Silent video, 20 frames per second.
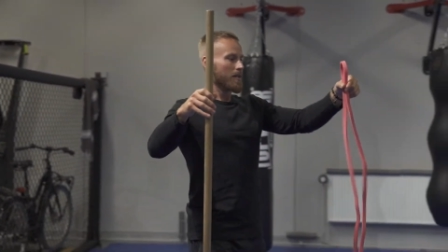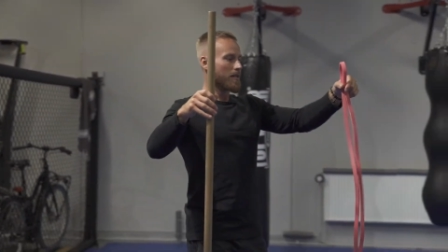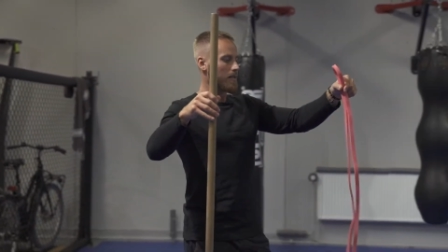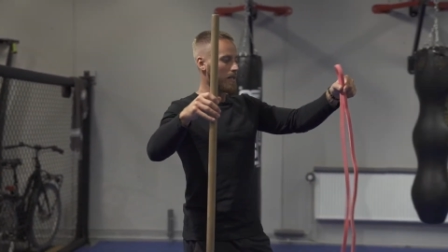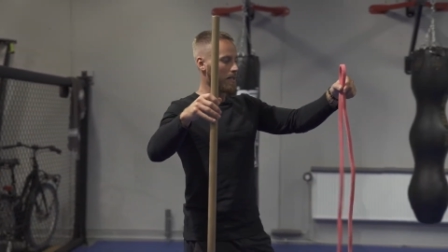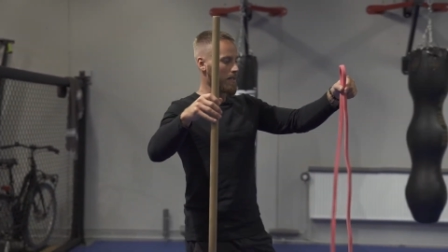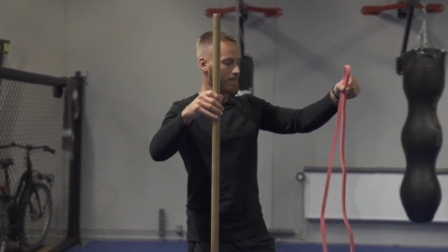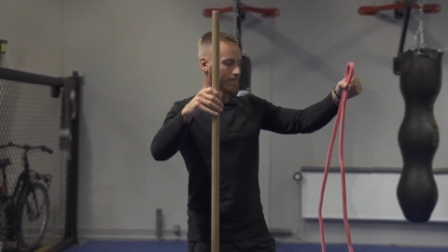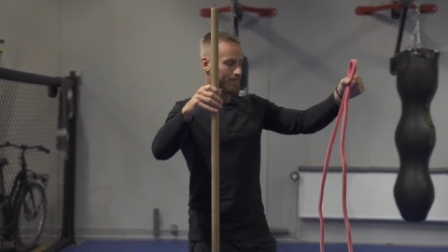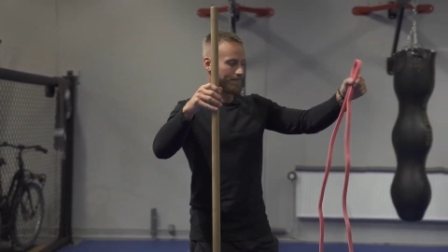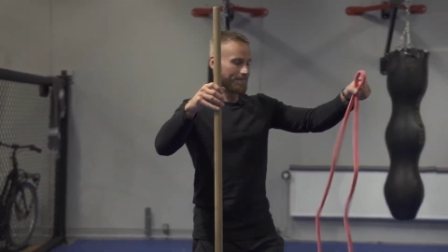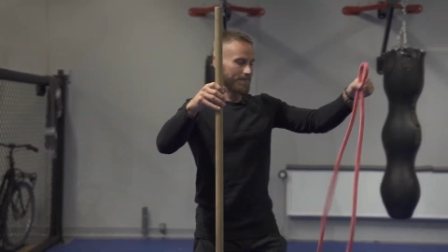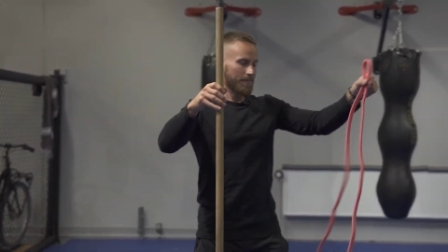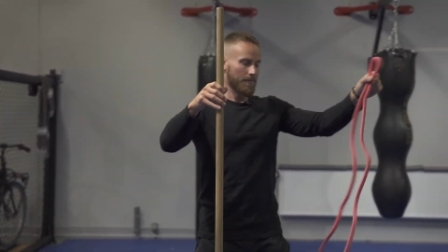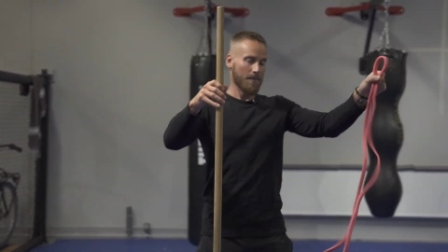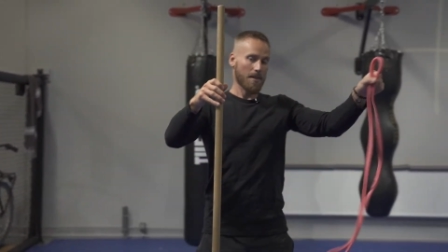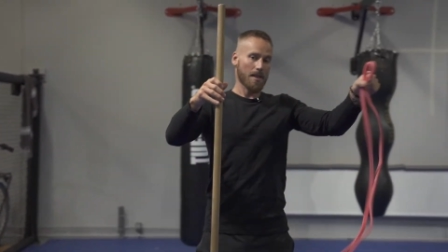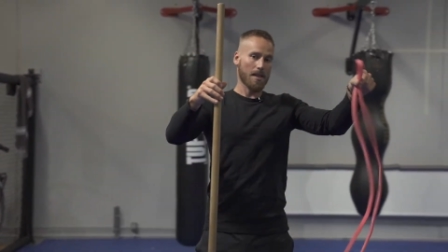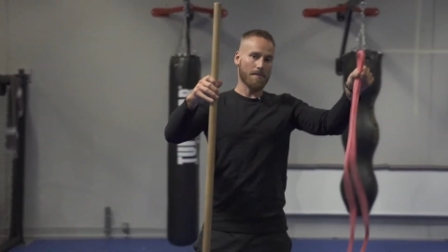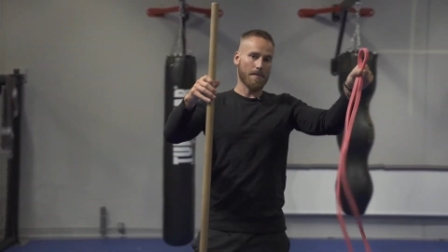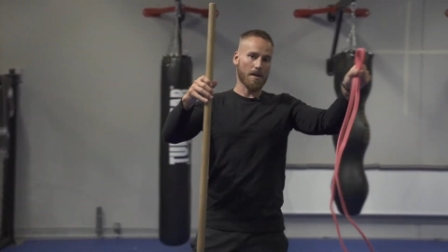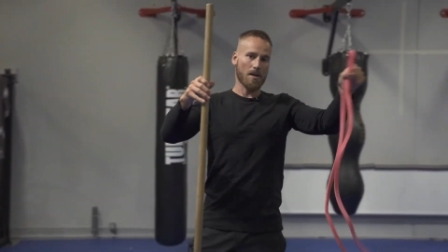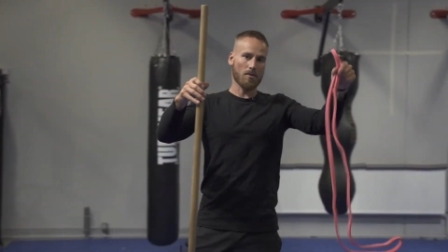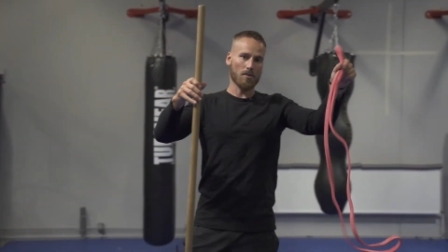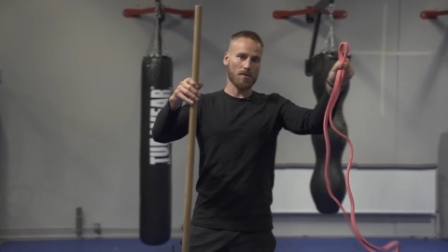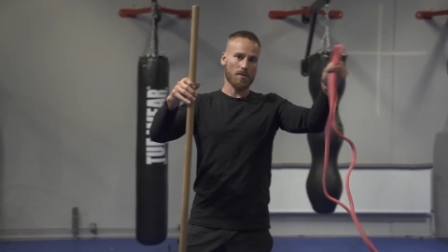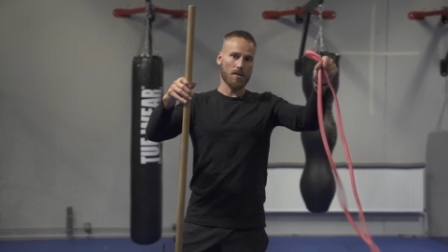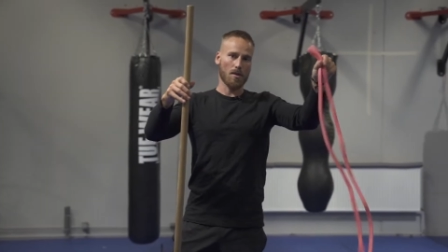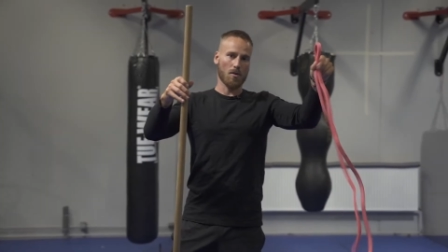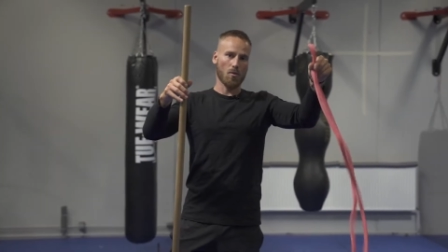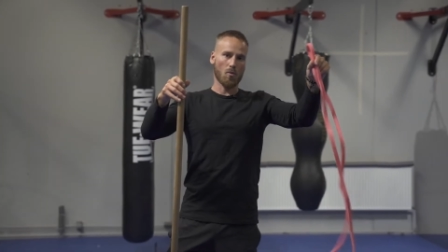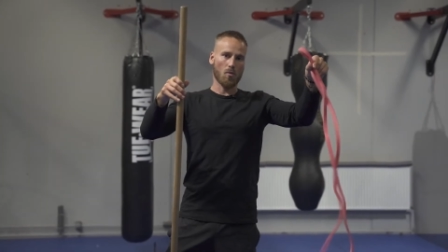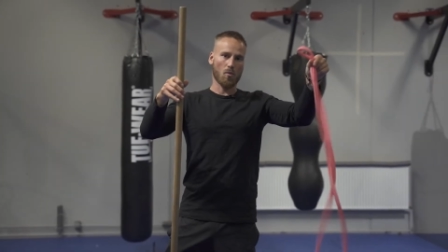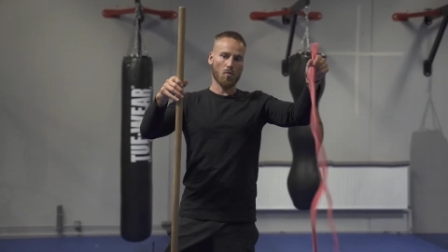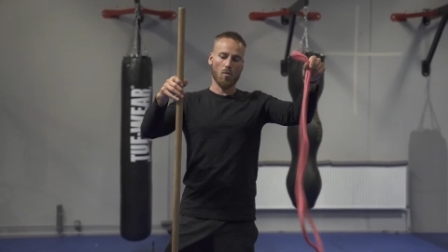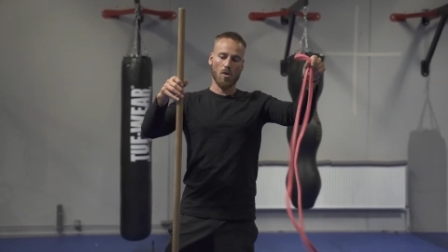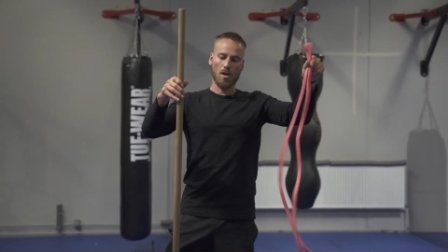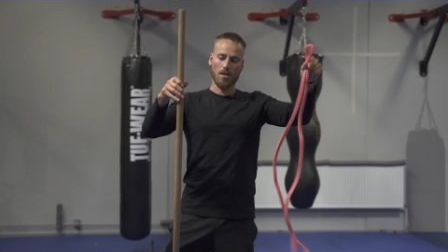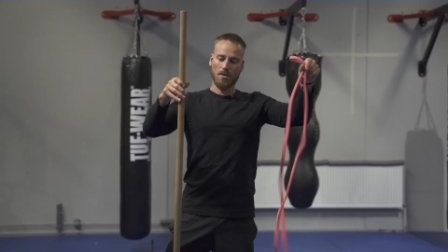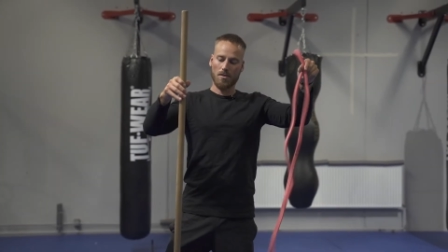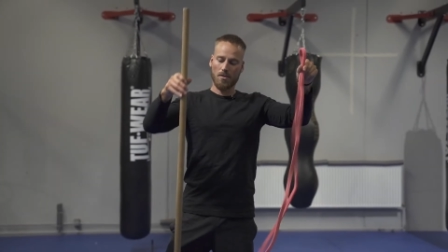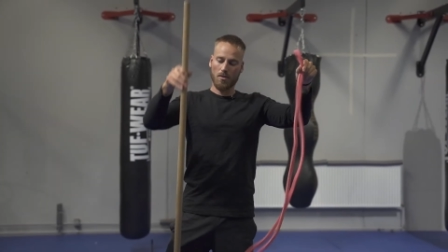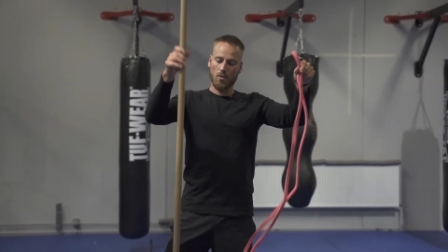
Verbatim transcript: Then think about what